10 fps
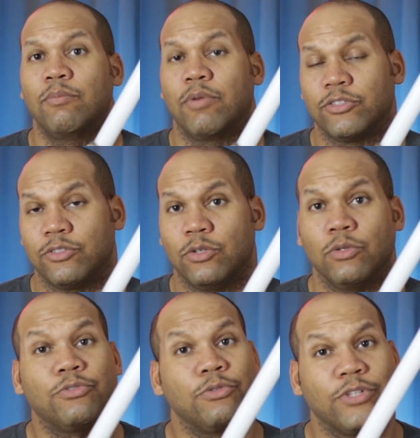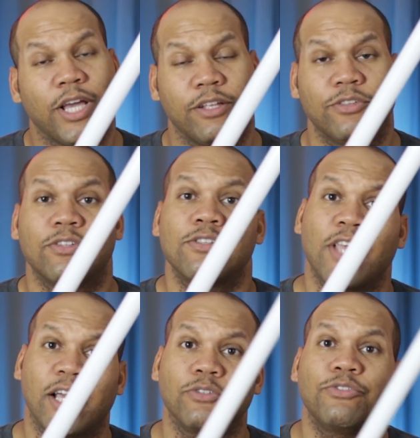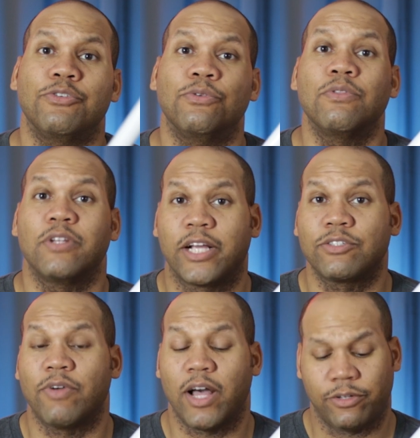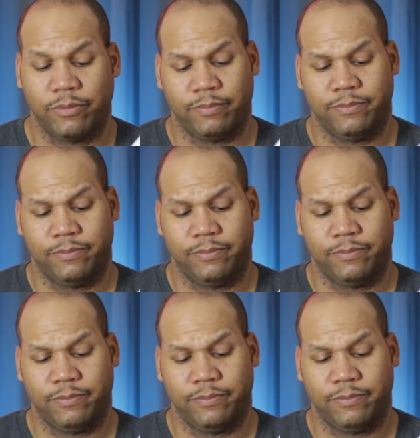Press and hold 2 seconds, cycles to the next font.